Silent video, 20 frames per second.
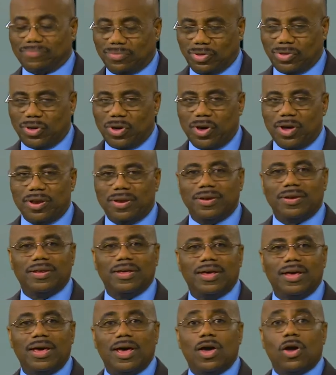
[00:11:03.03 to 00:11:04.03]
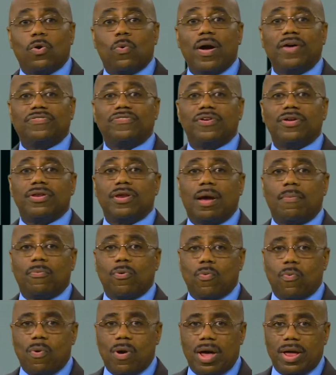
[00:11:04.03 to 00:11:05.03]
Good. Question number
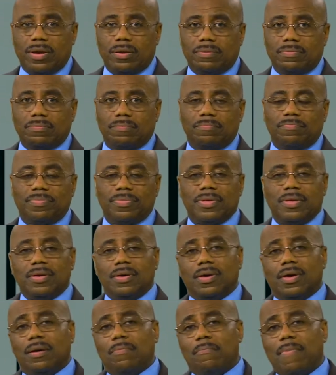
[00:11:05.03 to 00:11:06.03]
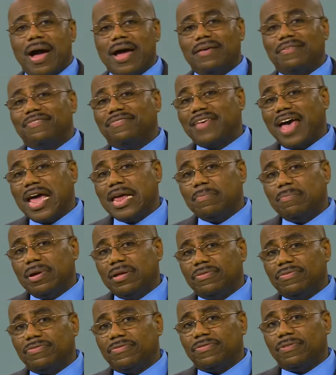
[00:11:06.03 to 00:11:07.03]
one, my
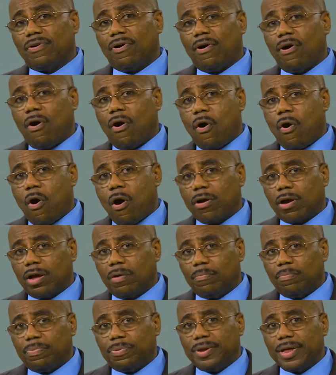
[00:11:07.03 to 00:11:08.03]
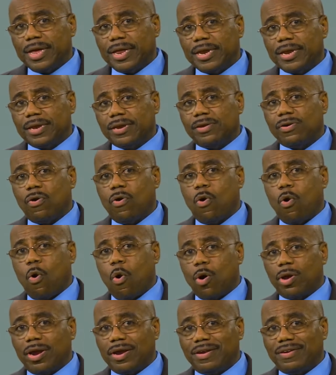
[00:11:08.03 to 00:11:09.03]
assignments are completed
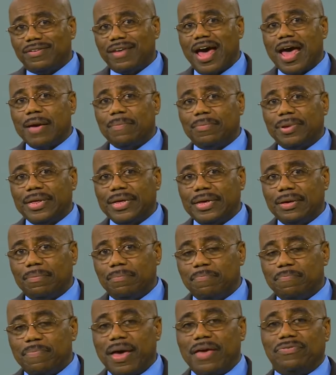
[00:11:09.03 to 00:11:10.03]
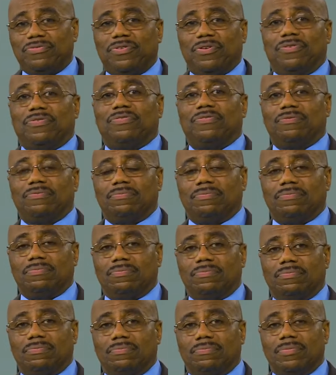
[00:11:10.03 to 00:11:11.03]
on a timely basis.
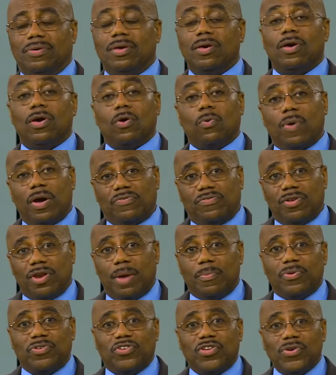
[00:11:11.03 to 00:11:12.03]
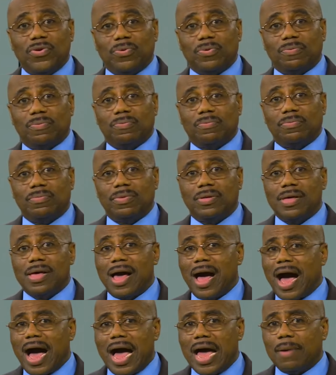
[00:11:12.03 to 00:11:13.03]
Question number two,
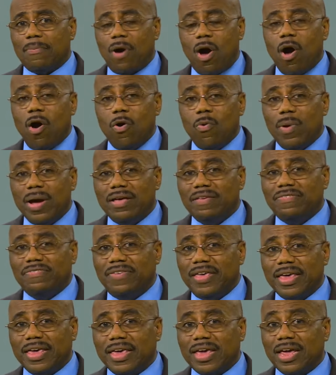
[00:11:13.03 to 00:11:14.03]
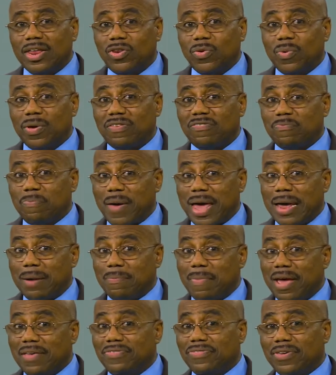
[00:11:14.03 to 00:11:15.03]
I am always seeking to expand
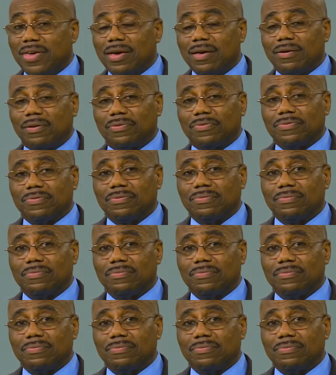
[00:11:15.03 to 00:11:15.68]
my skills.